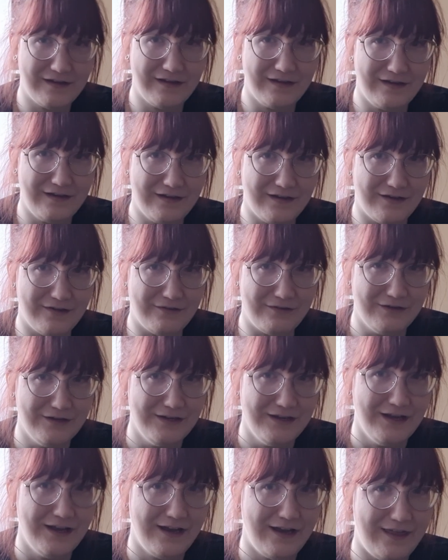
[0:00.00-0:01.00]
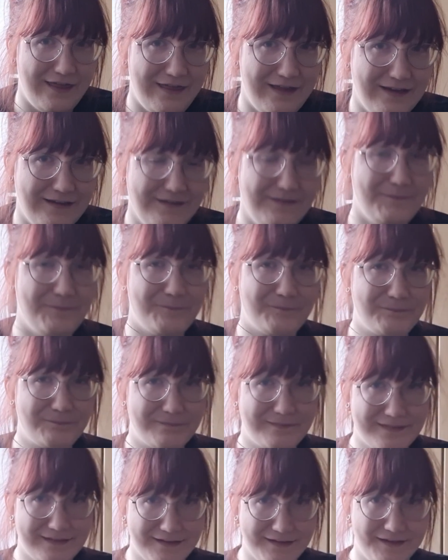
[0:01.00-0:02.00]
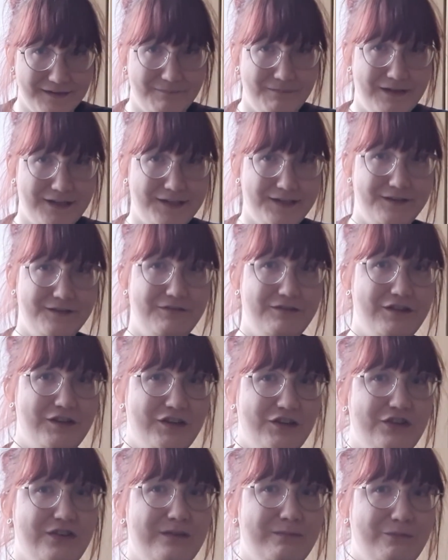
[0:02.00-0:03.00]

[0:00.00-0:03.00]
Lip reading: anyhow, I think it makes the transition